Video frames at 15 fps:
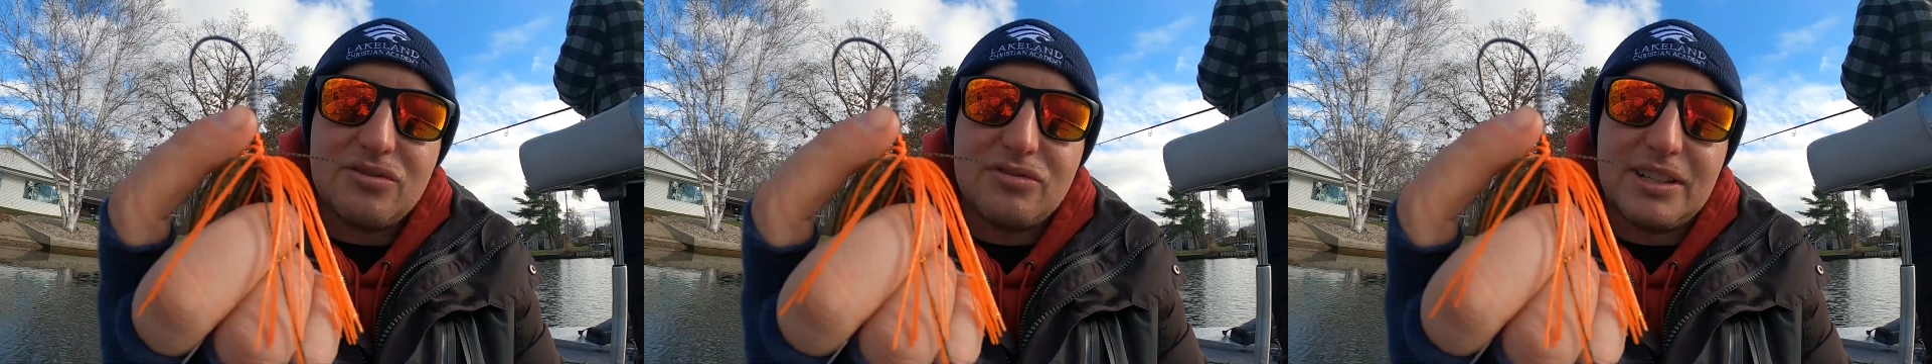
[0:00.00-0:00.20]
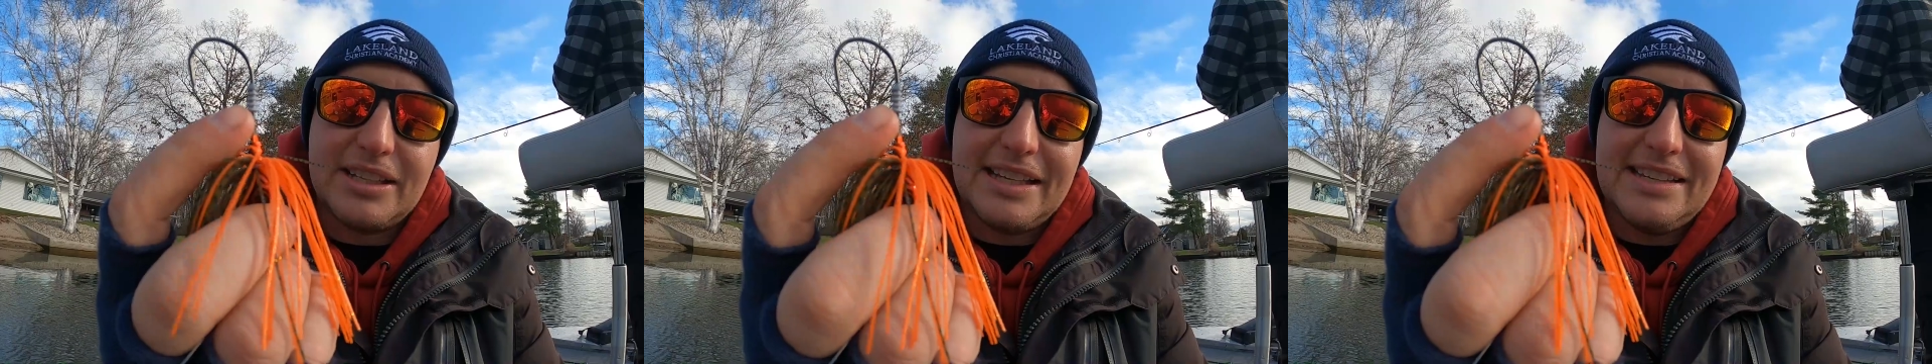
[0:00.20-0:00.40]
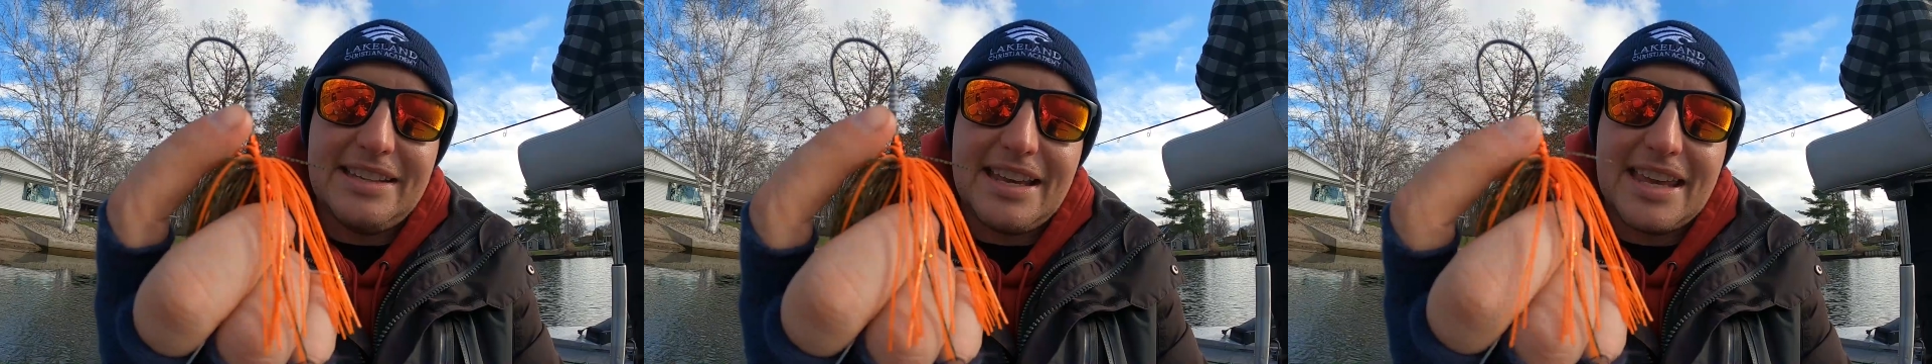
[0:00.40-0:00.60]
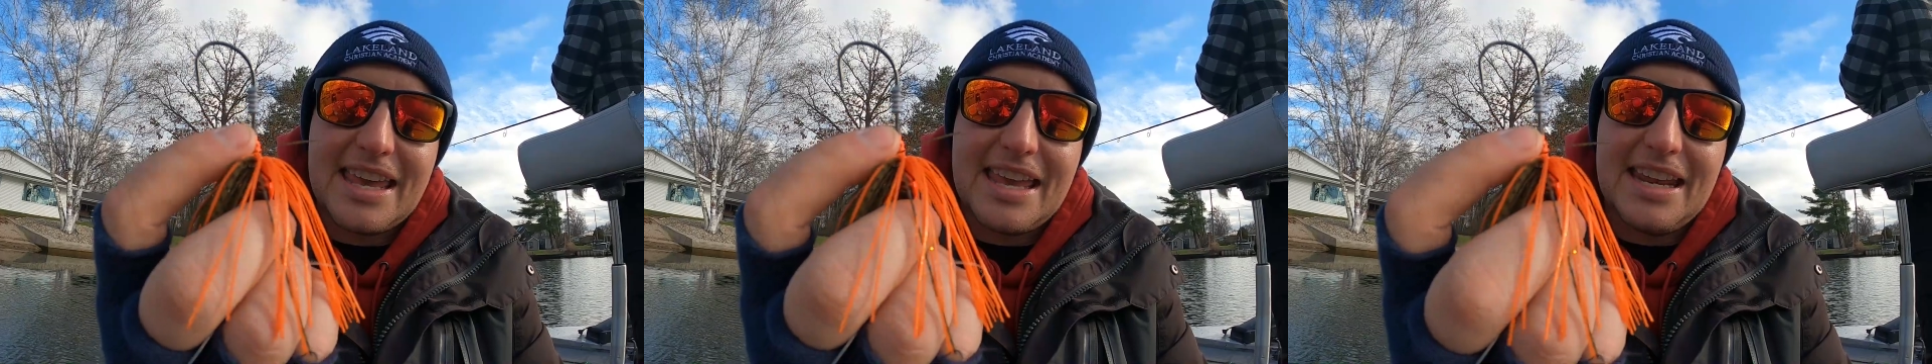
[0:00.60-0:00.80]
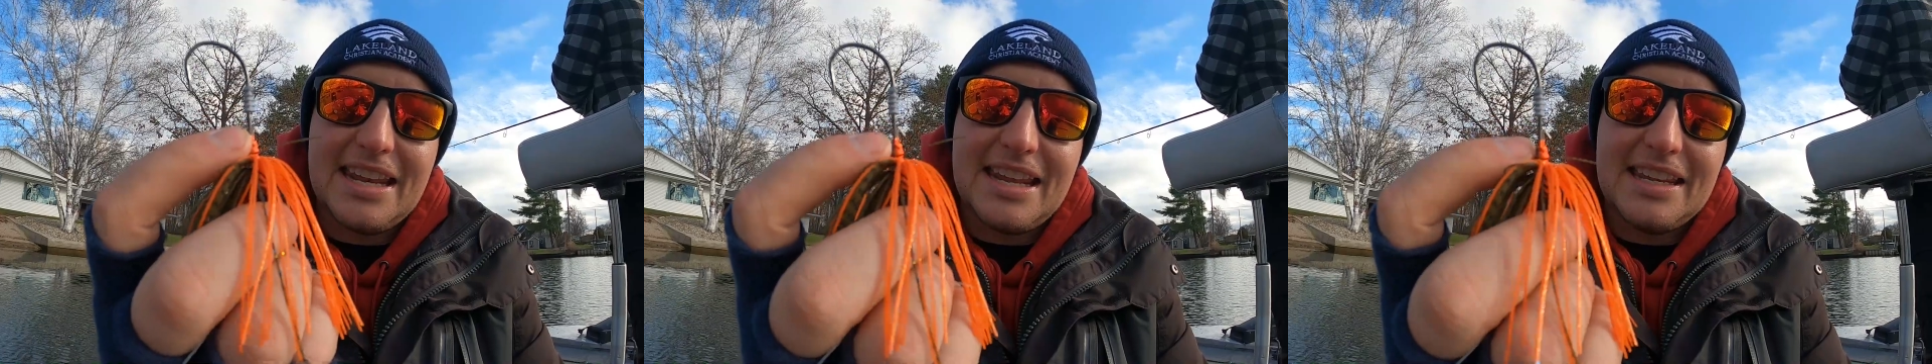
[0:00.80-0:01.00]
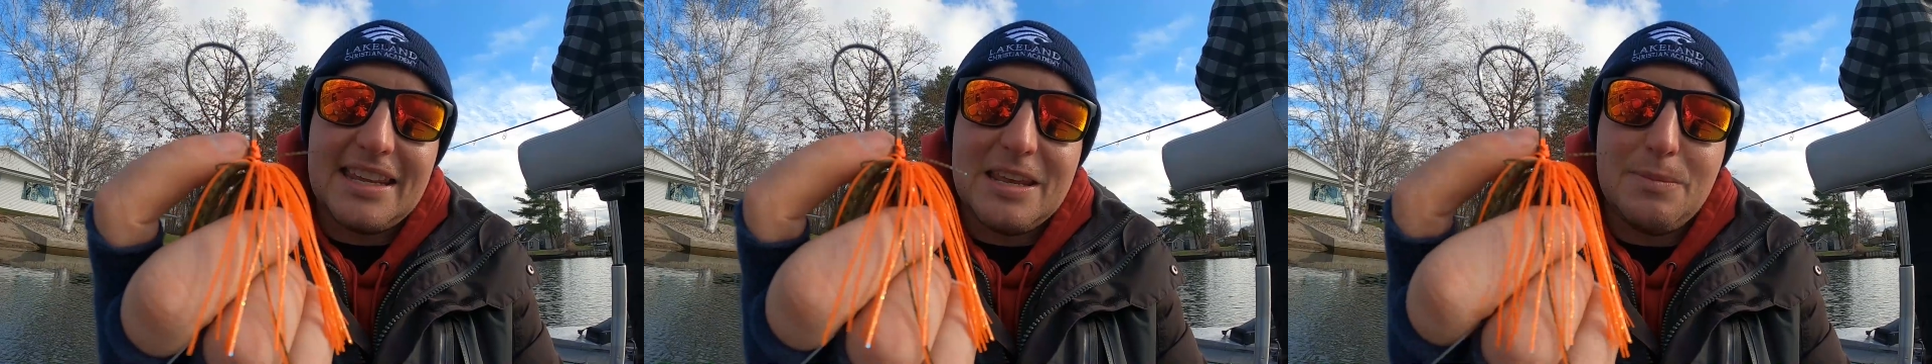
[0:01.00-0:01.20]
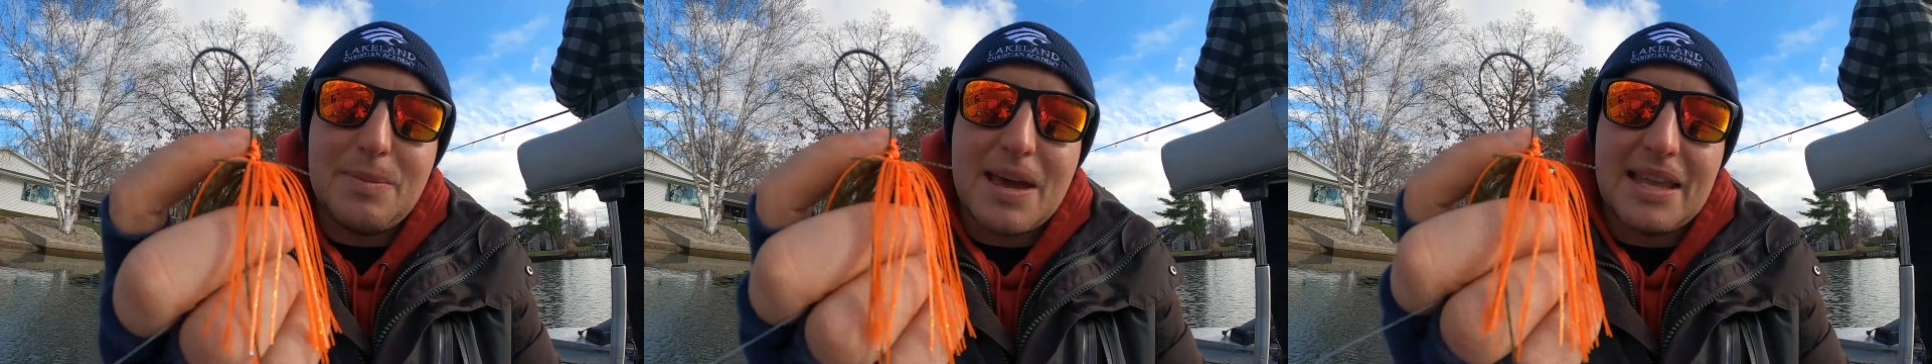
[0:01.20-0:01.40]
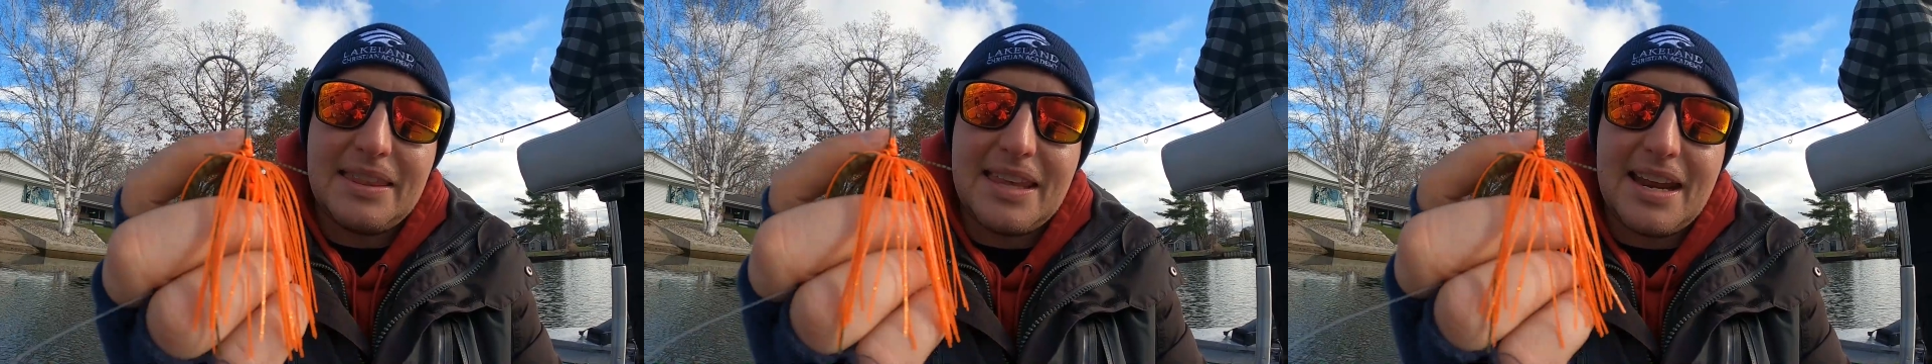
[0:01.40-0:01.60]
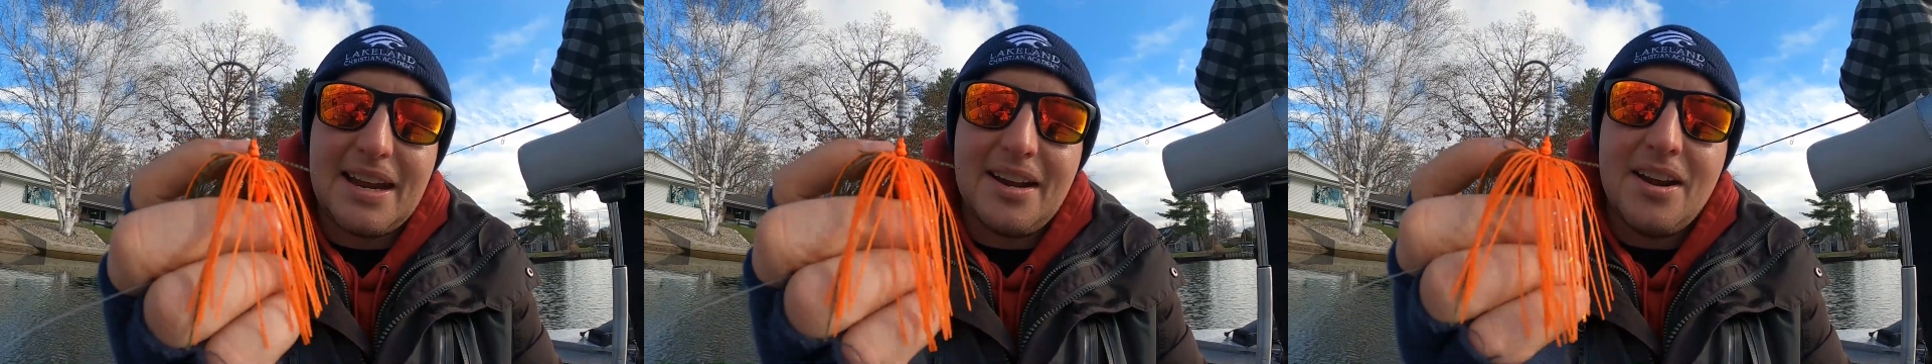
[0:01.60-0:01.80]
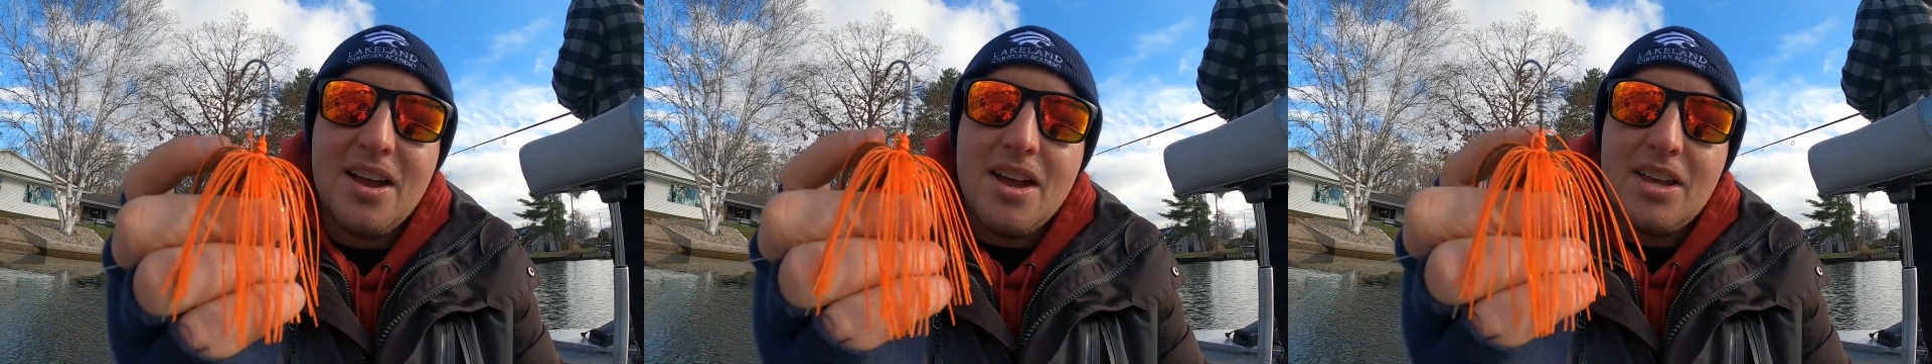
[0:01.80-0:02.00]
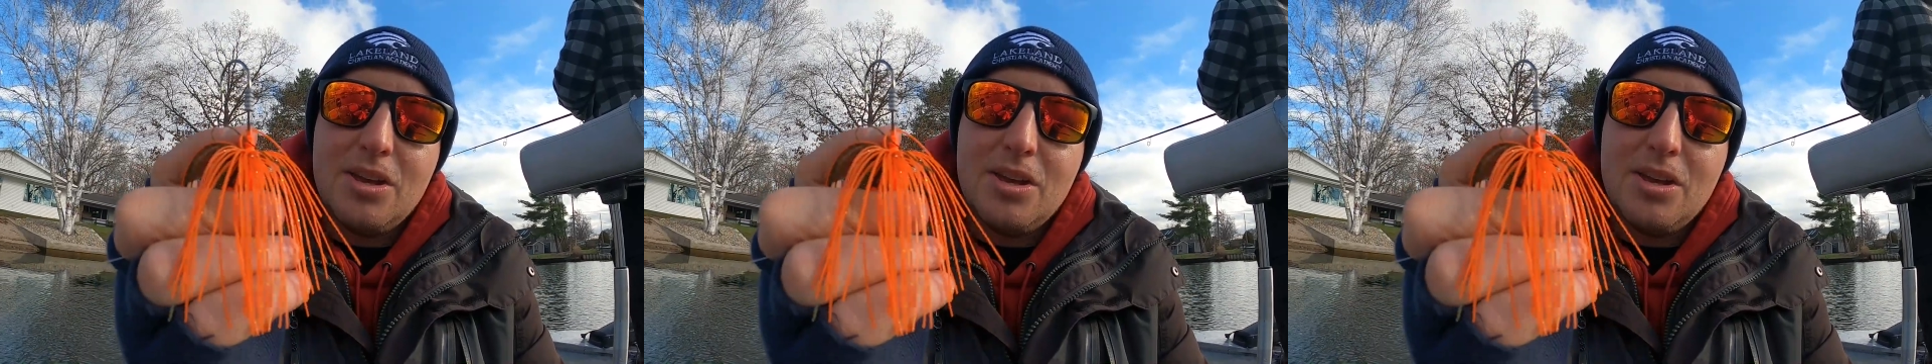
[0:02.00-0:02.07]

to really dig in and keep that there.